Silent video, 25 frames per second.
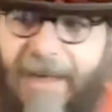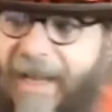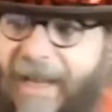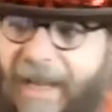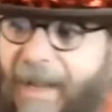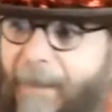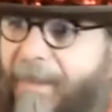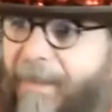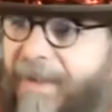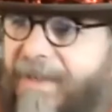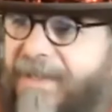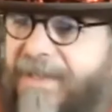
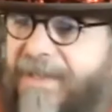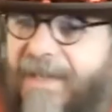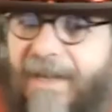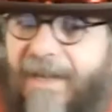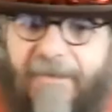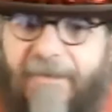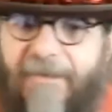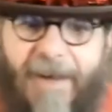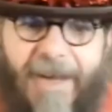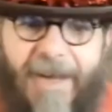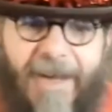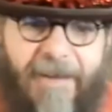let me see
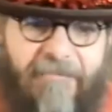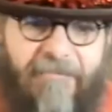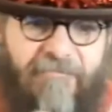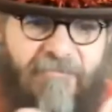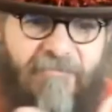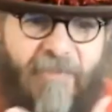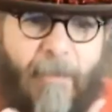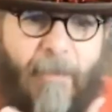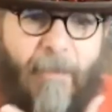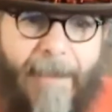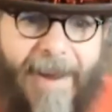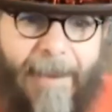if I can
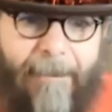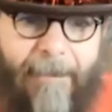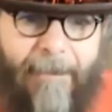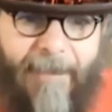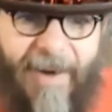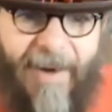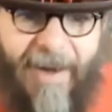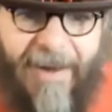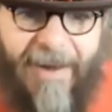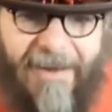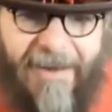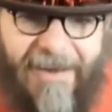
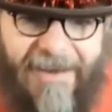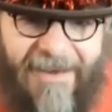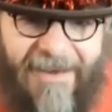remember